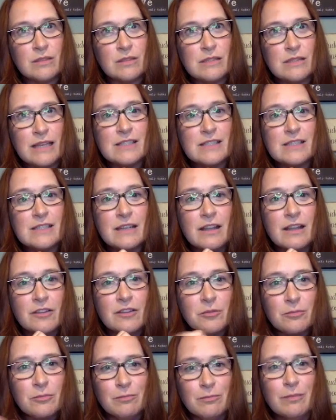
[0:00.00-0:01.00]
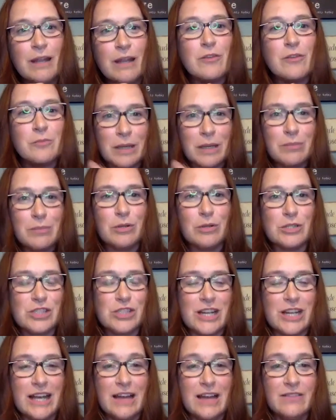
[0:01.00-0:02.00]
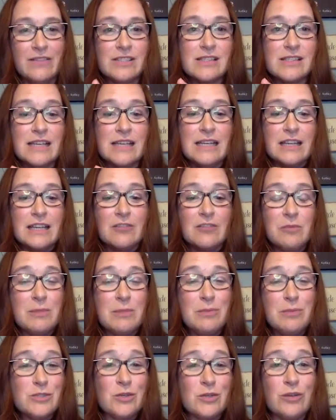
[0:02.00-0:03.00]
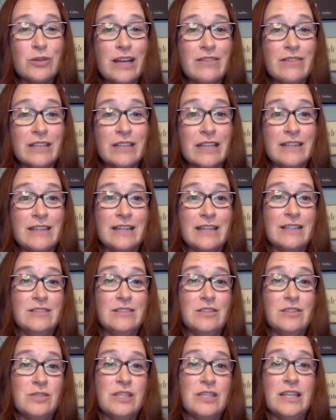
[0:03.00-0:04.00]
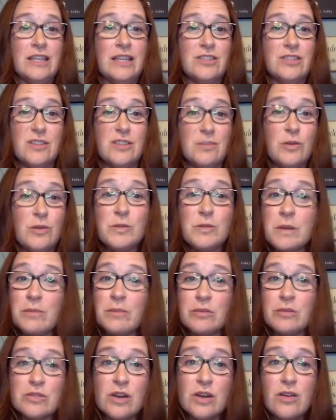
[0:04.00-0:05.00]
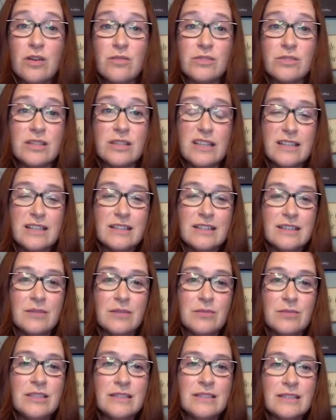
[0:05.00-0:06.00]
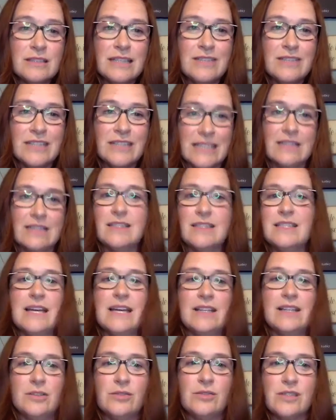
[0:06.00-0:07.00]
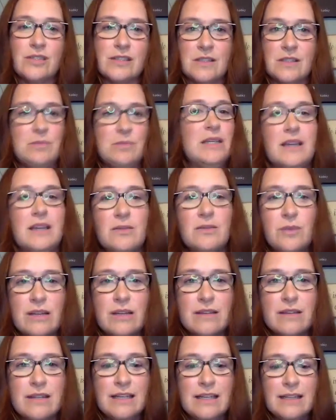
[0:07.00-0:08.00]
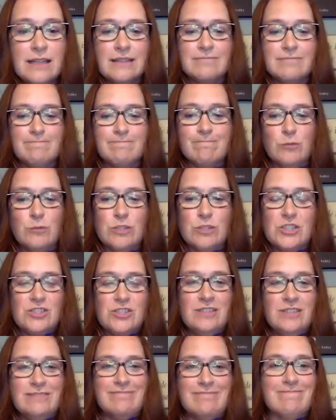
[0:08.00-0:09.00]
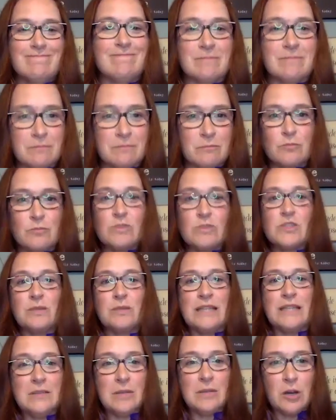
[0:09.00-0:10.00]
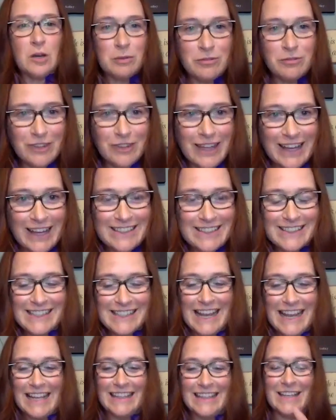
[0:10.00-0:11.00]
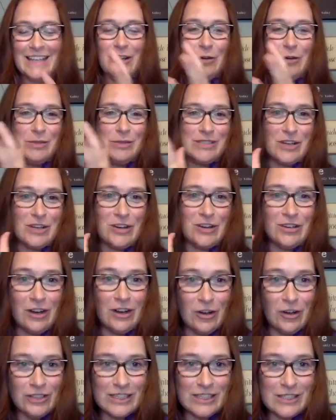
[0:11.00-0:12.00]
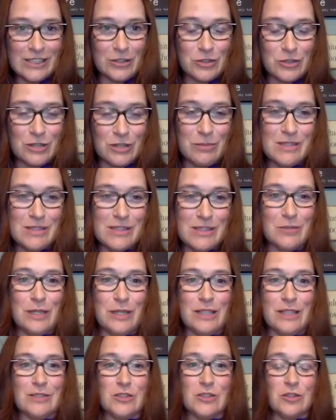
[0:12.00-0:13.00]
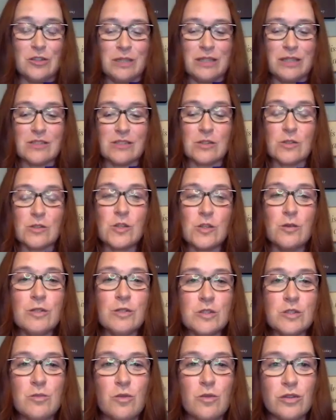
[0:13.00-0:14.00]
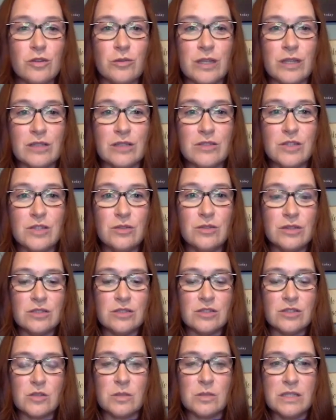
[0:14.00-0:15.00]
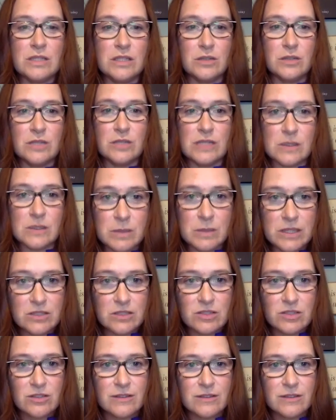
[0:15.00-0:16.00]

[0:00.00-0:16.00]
that's another another big push that I have is if people don't have that, that, those connections, and most people don't, they wouldn't even get the diagnosis right, to begin right, with. Right. Which, so we need to be open for that and then open to all these other treatments that we can do because there's so much more that we can do than just PTOT speech.